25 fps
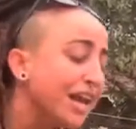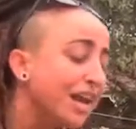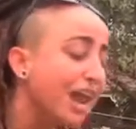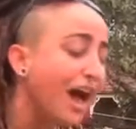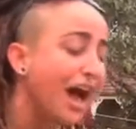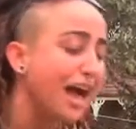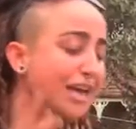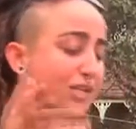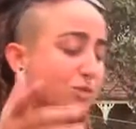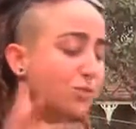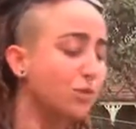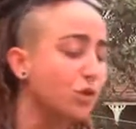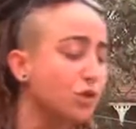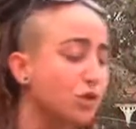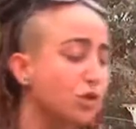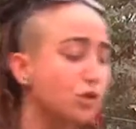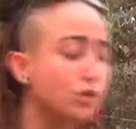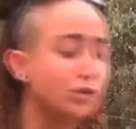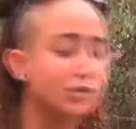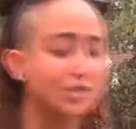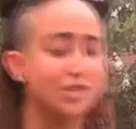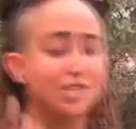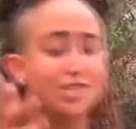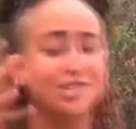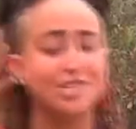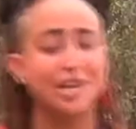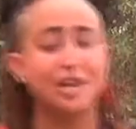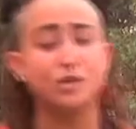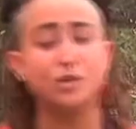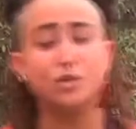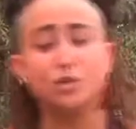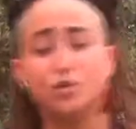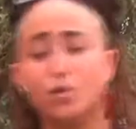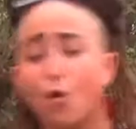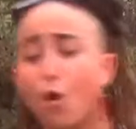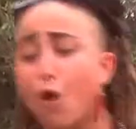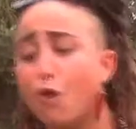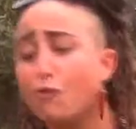lies were used to sell
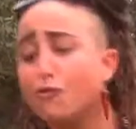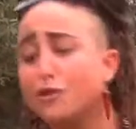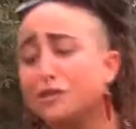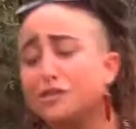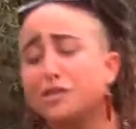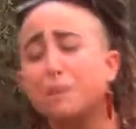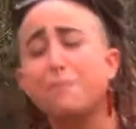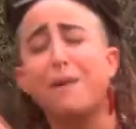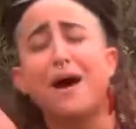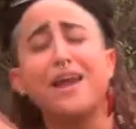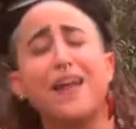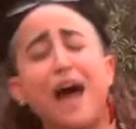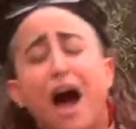stories about